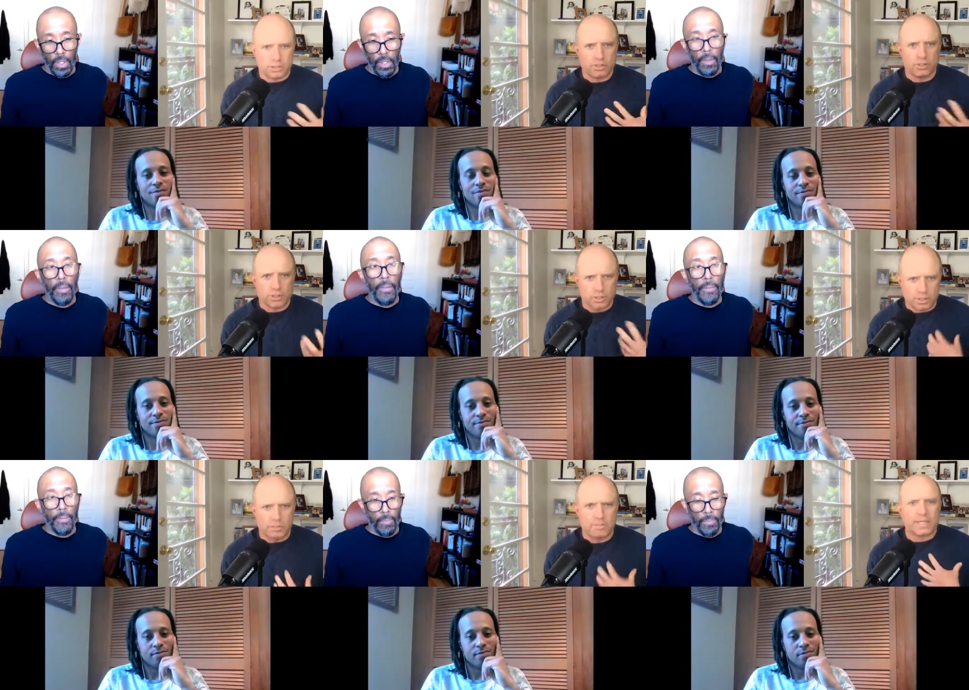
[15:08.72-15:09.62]
Speaker 1: you're you're, you're
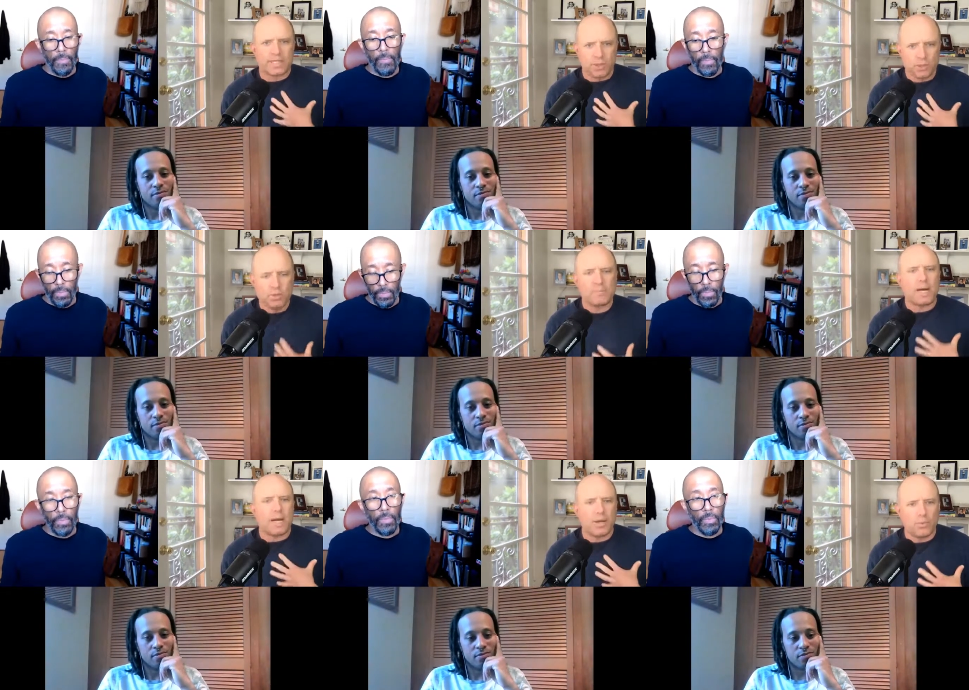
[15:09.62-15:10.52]
coming back like, who am
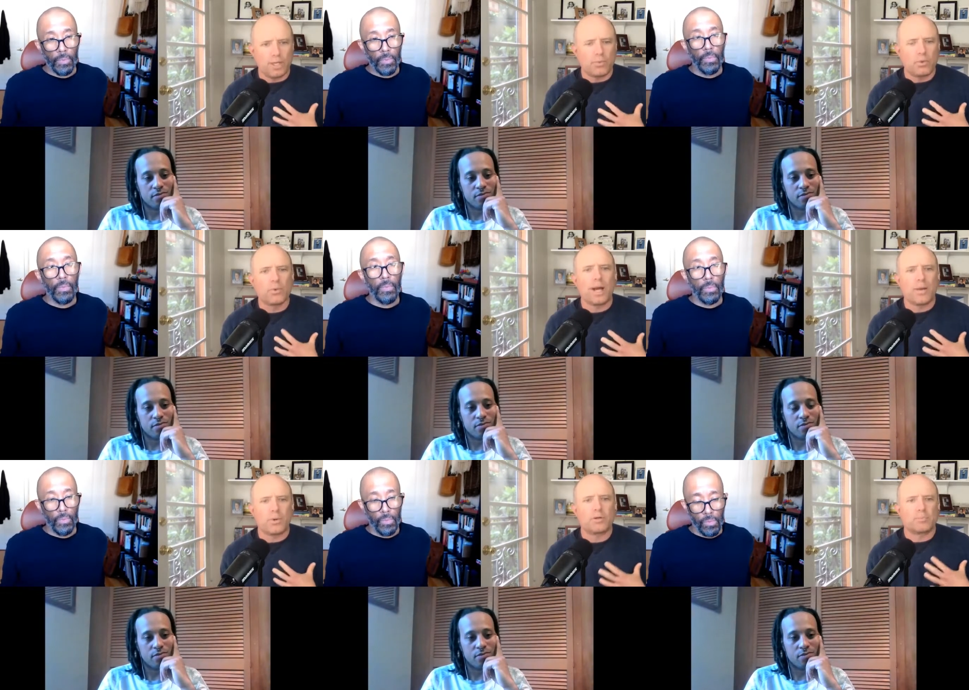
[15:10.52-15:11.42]
I, and what do
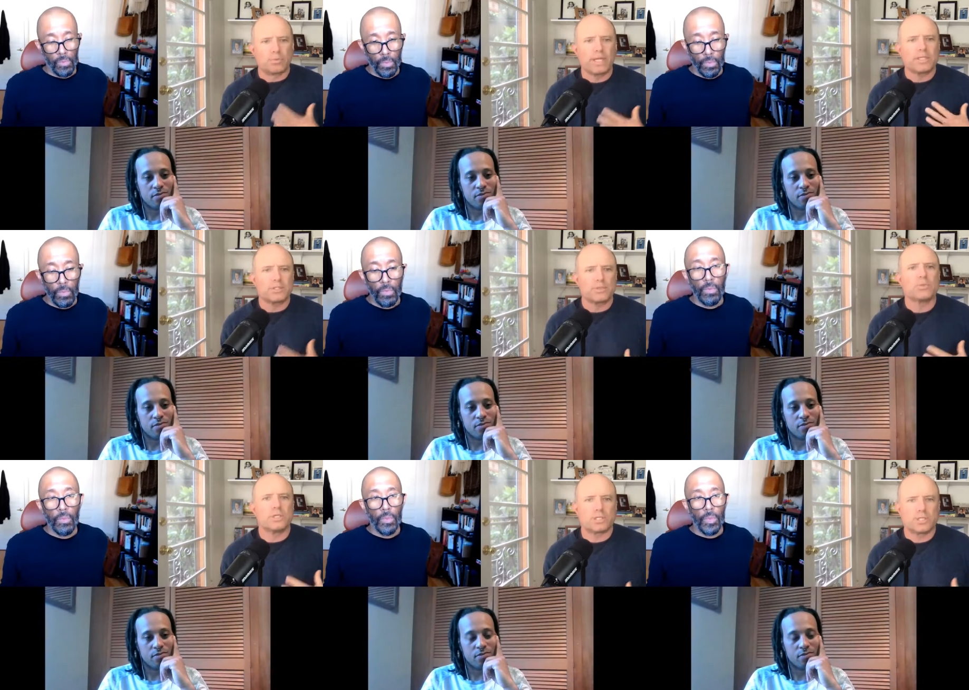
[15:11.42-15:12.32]
I want to bring to
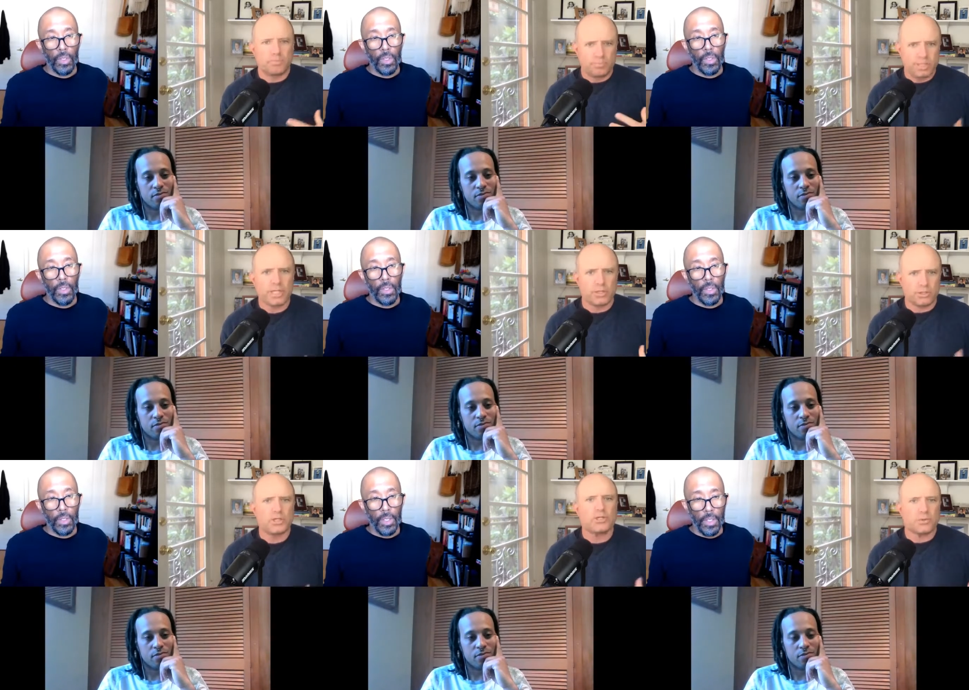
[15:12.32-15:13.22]
this
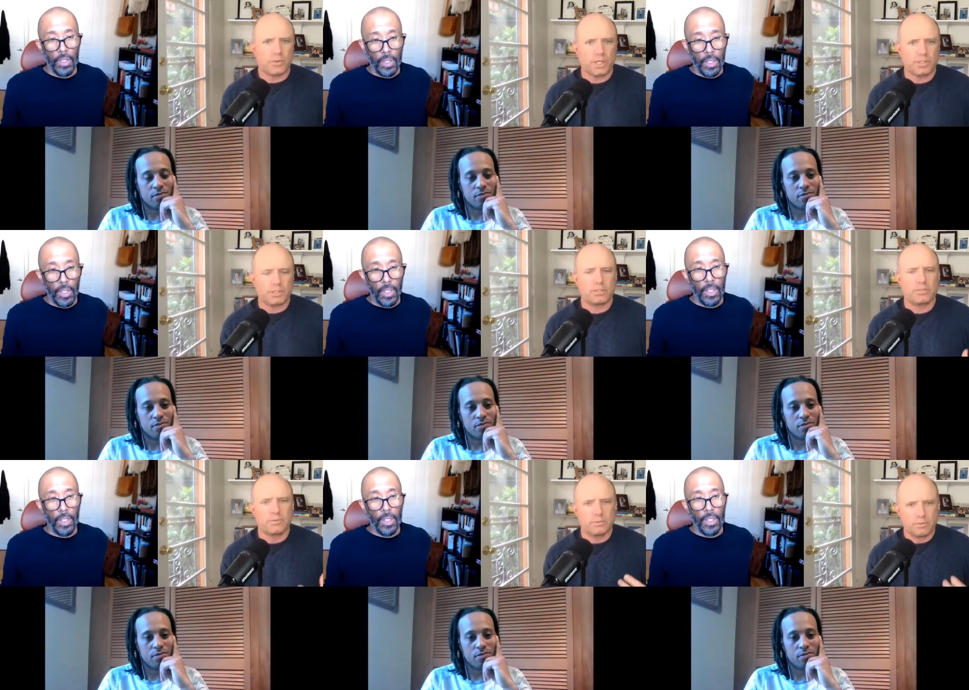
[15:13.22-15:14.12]
particular
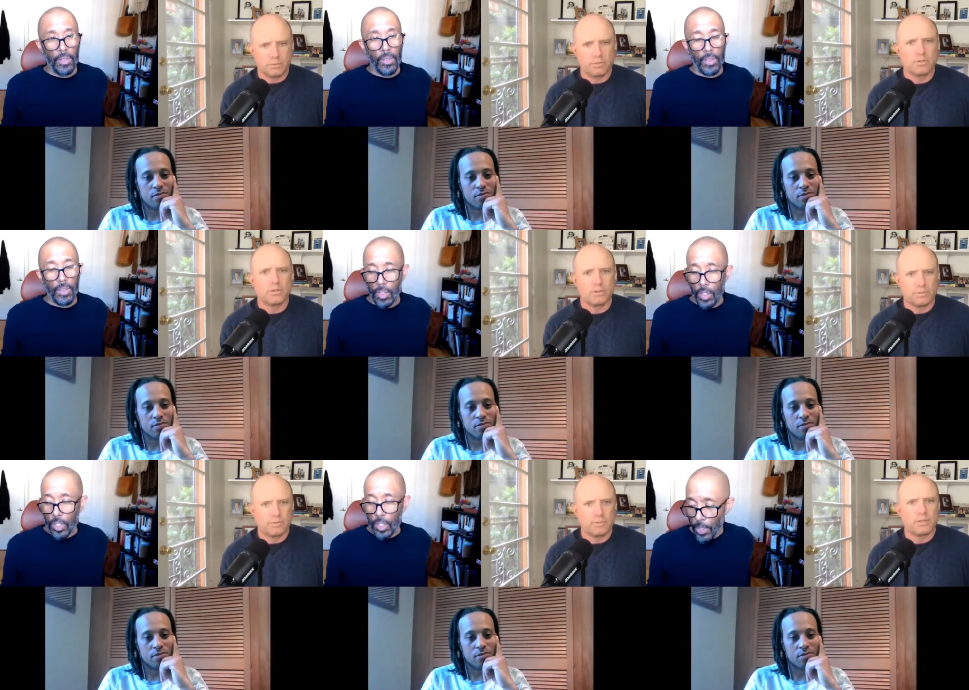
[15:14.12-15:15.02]
situation?
Speaker 2: To
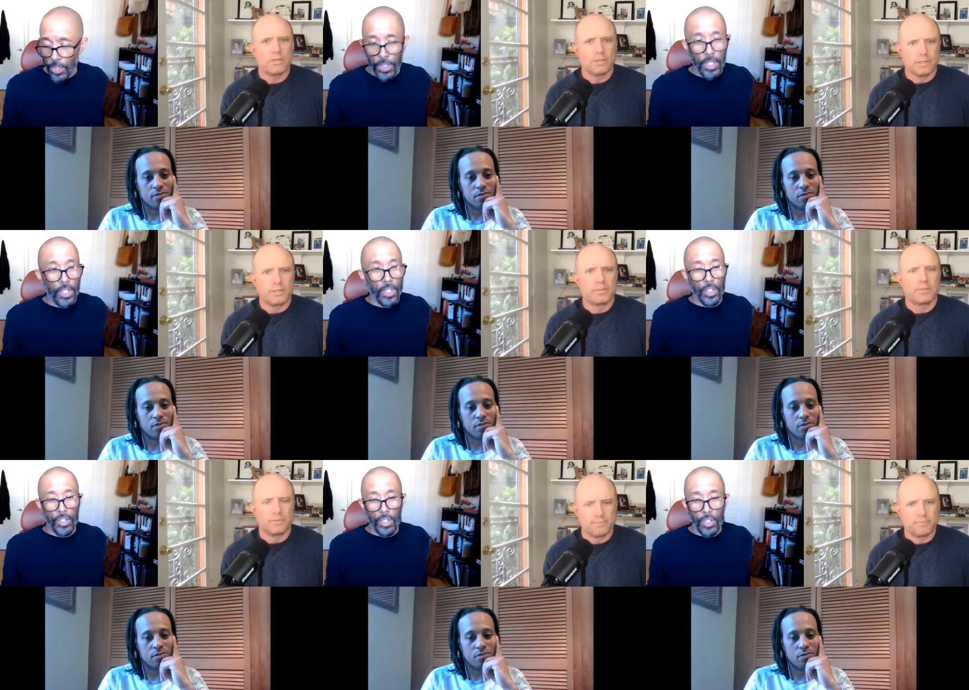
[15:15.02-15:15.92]
this person, to the
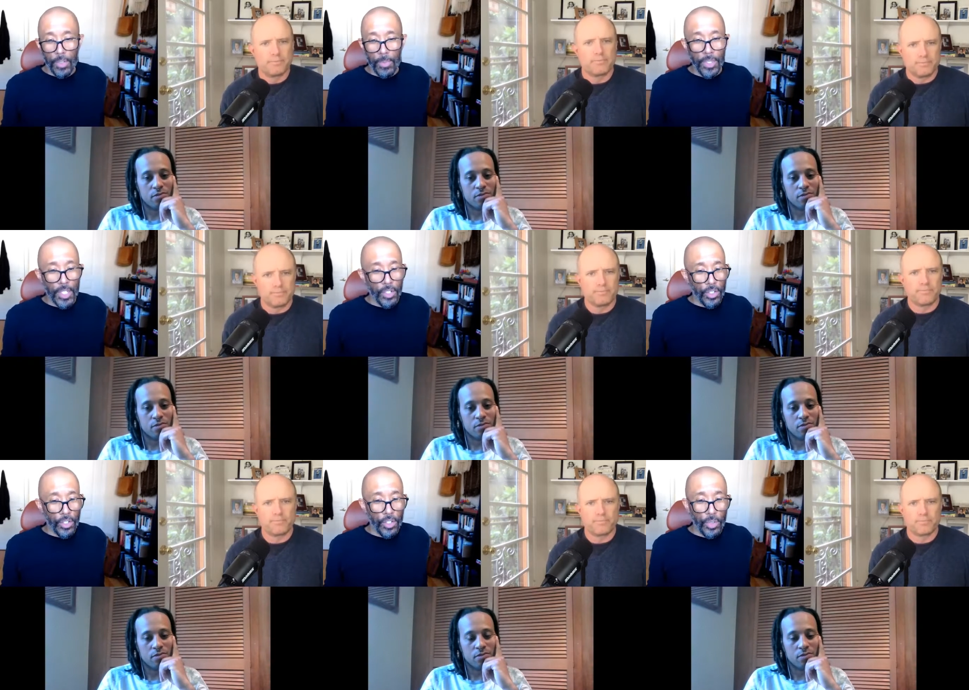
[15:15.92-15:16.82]
circumstance,
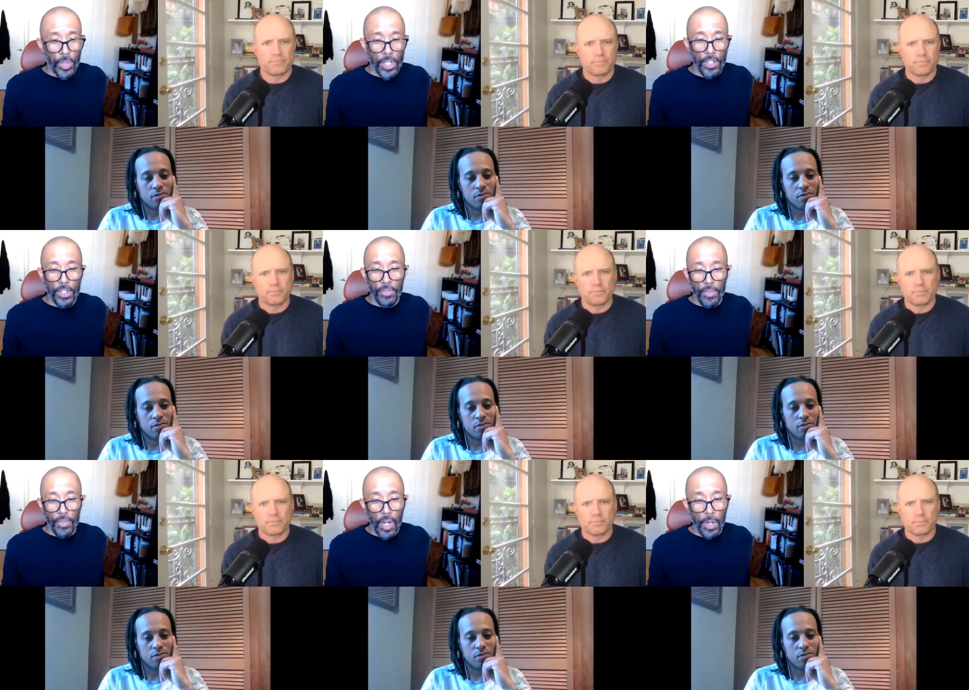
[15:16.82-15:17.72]
situation,
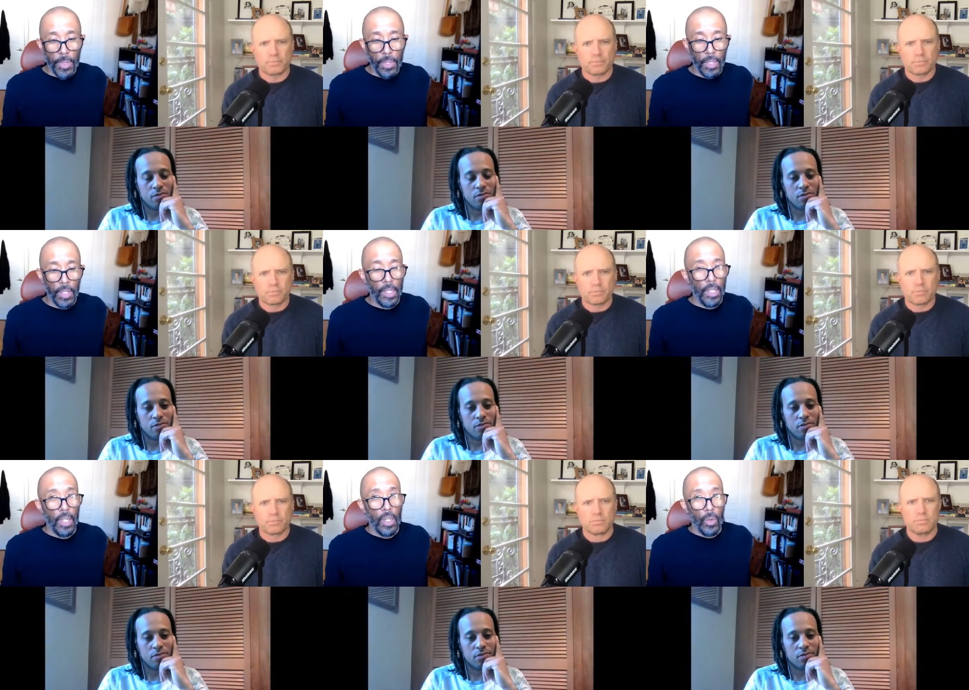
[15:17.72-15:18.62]
environment.
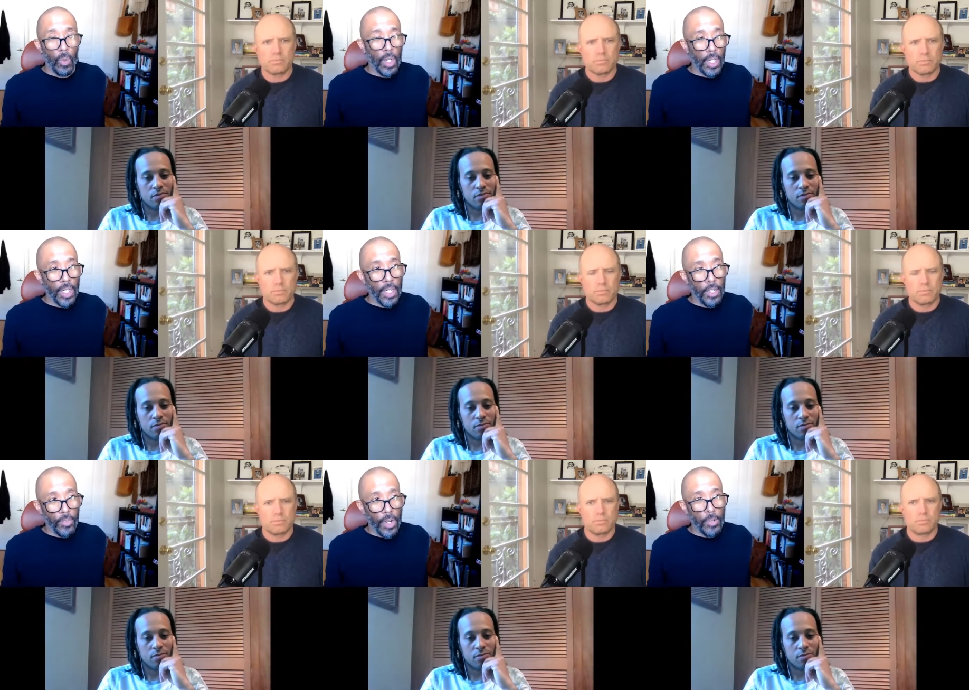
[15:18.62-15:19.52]
What
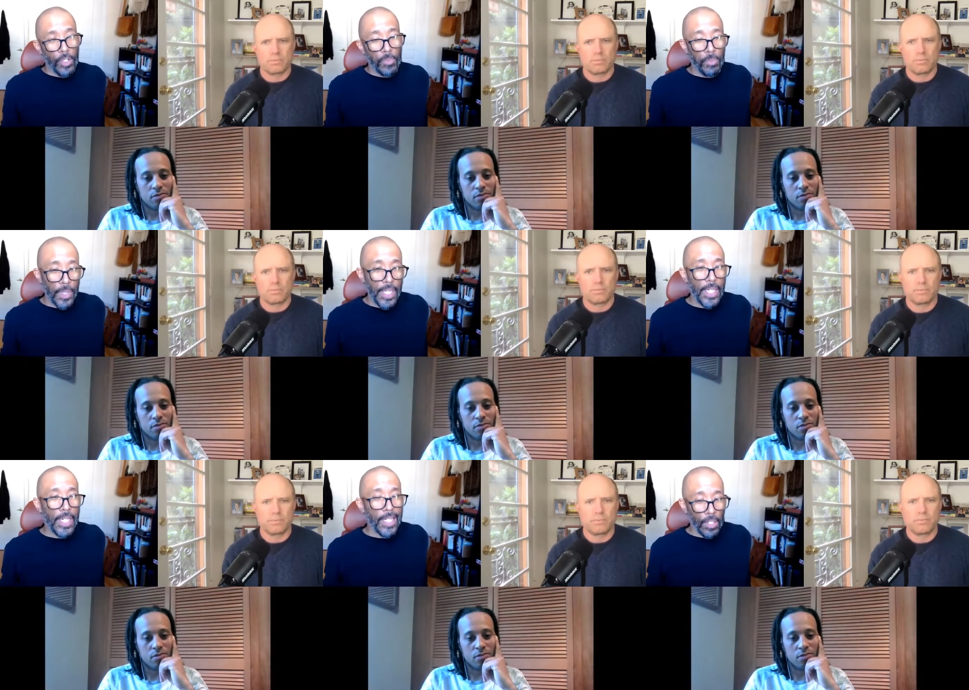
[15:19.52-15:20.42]
if I was being